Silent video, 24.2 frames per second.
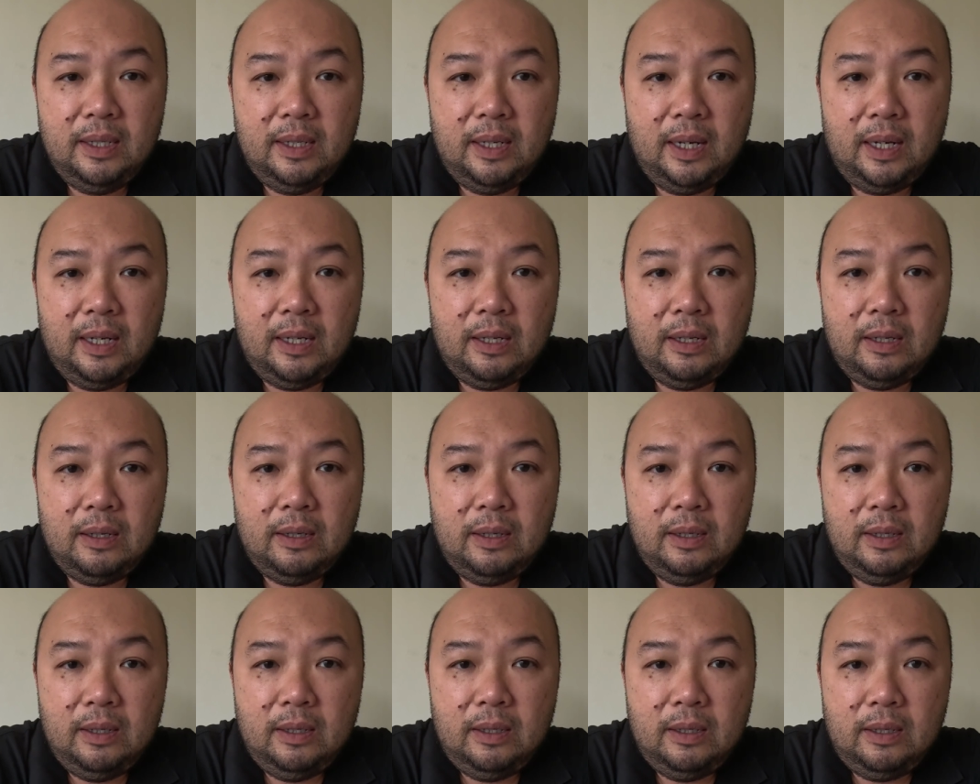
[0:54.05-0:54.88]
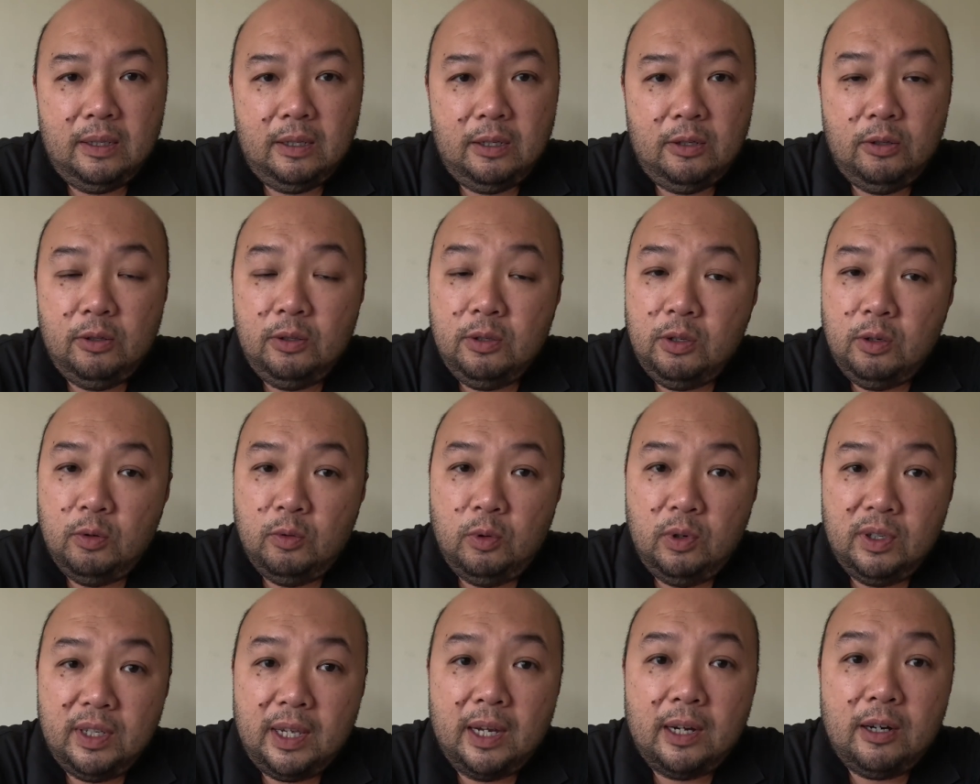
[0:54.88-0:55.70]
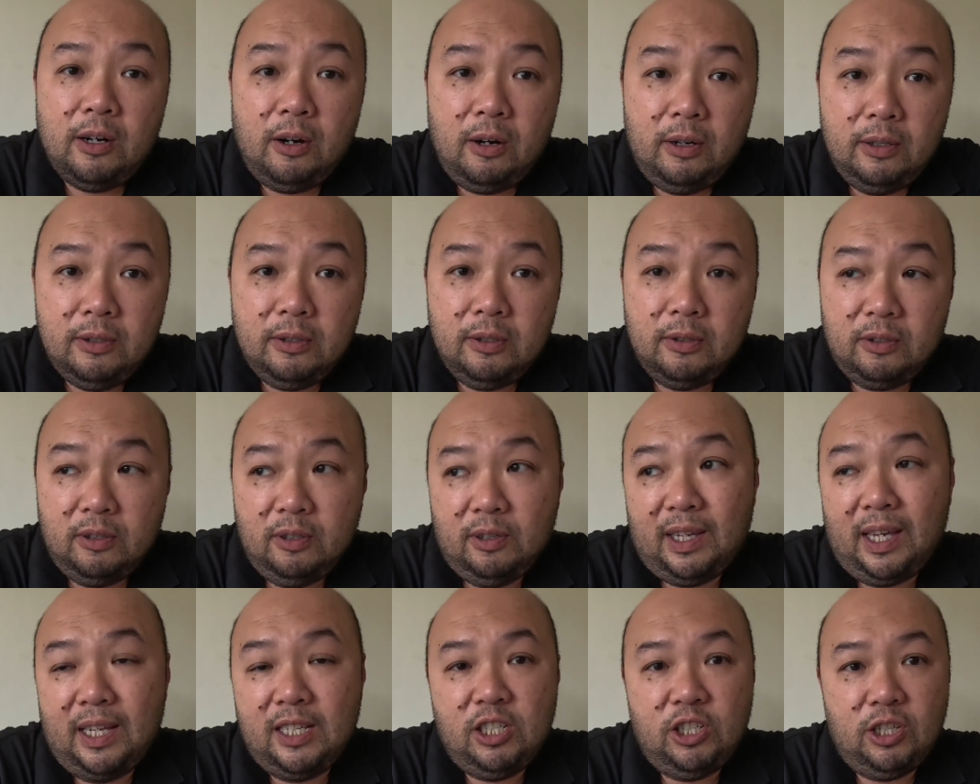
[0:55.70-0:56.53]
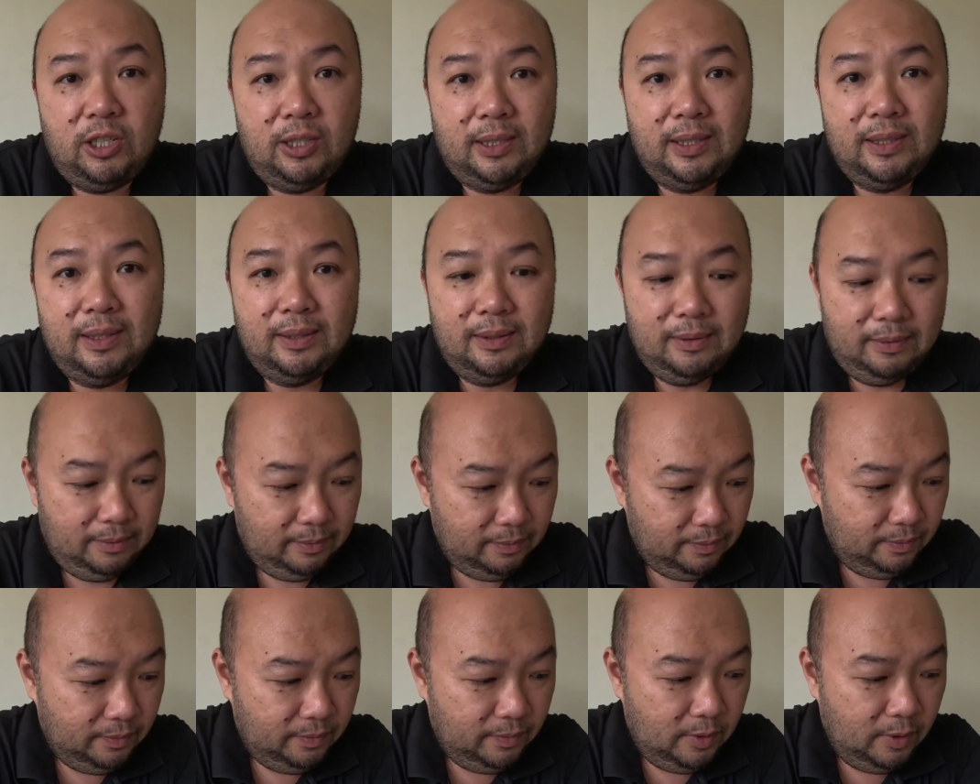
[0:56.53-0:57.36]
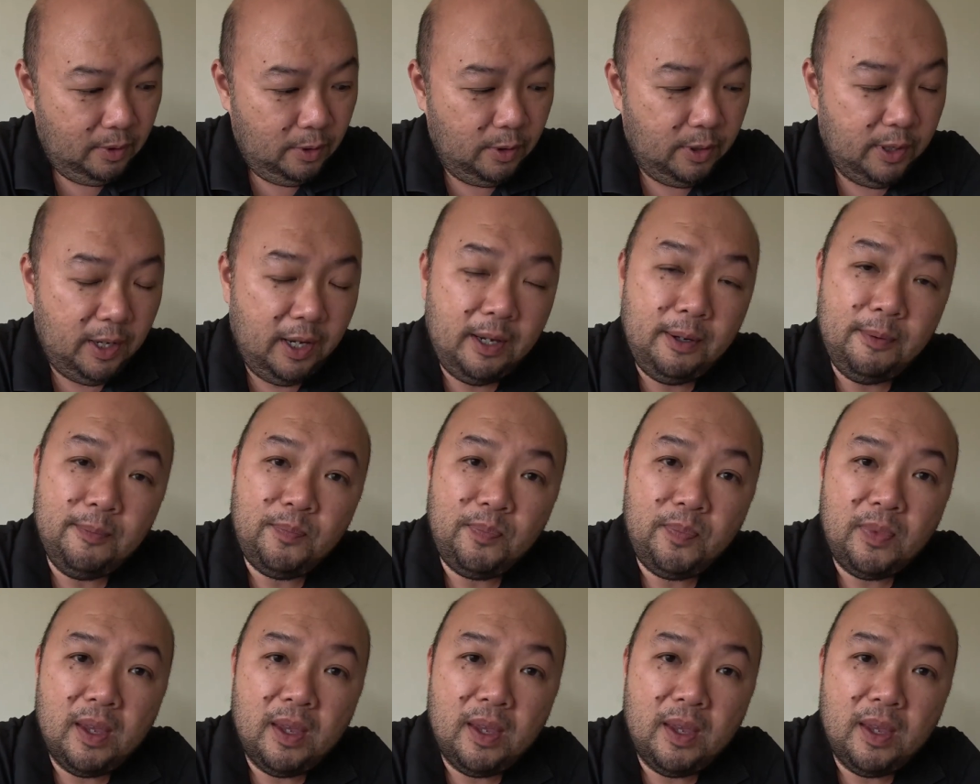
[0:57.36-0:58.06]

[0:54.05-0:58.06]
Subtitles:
that you know you won't get conned or won't get cheated. Okay,